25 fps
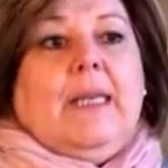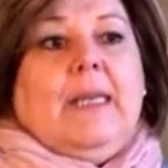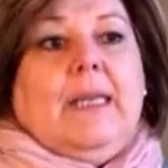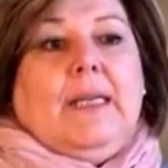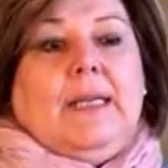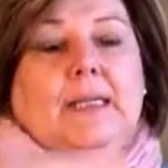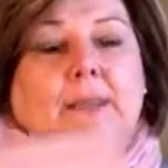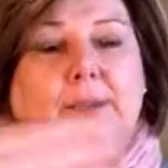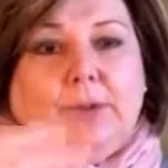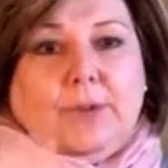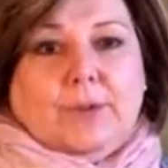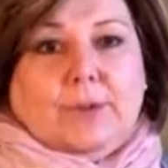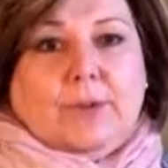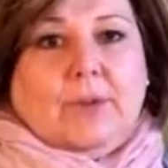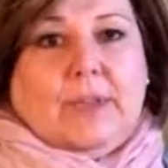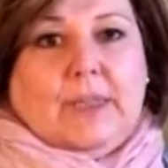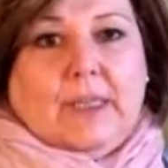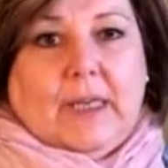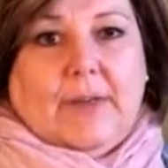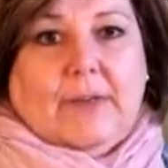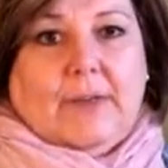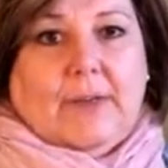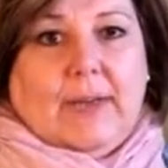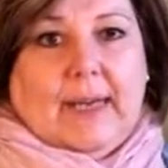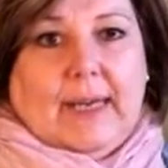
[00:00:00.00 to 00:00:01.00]
into the
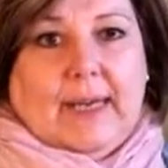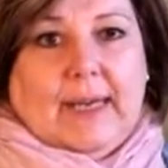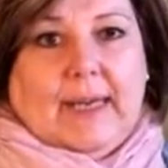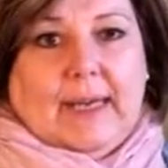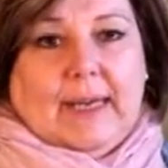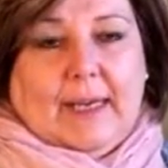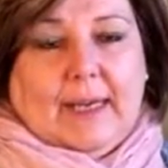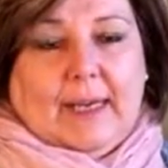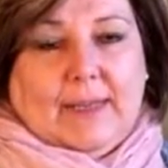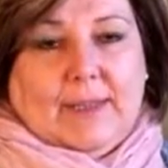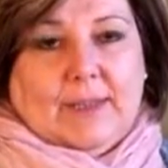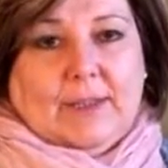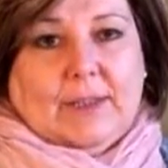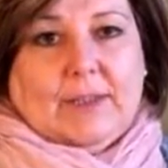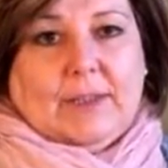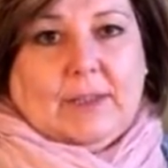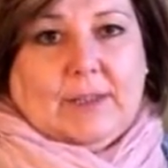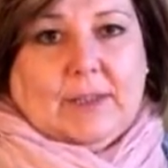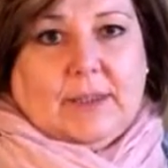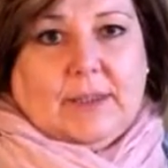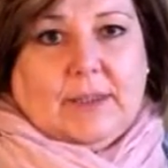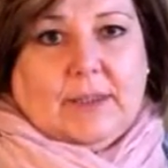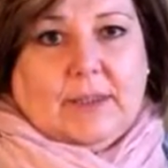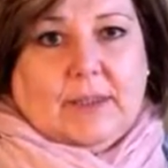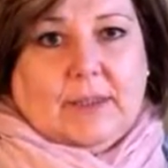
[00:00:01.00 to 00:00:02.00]
other
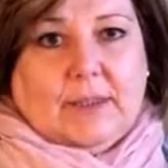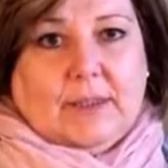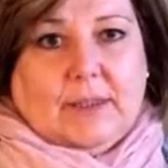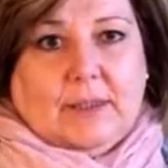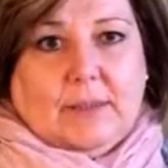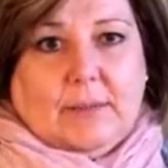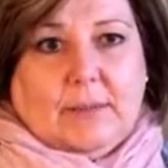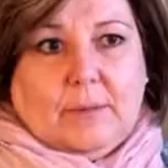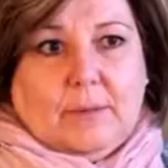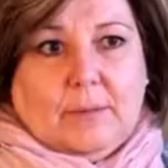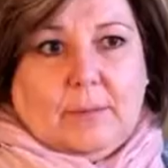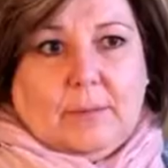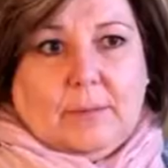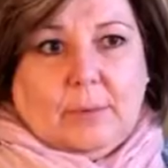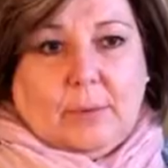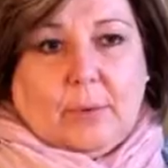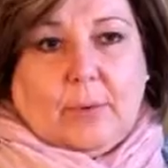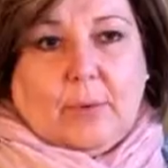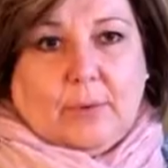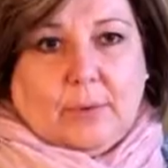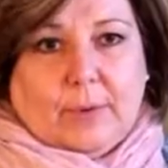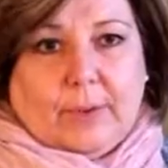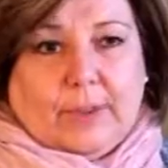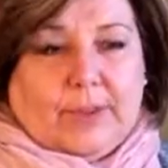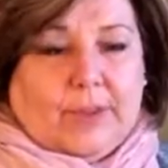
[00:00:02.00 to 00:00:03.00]
agent's
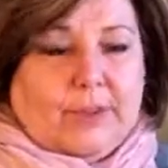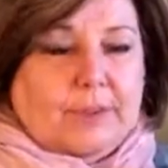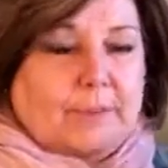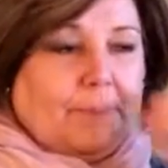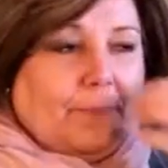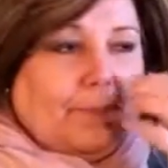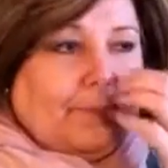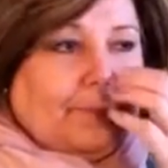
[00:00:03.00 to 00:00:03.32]
brokerage.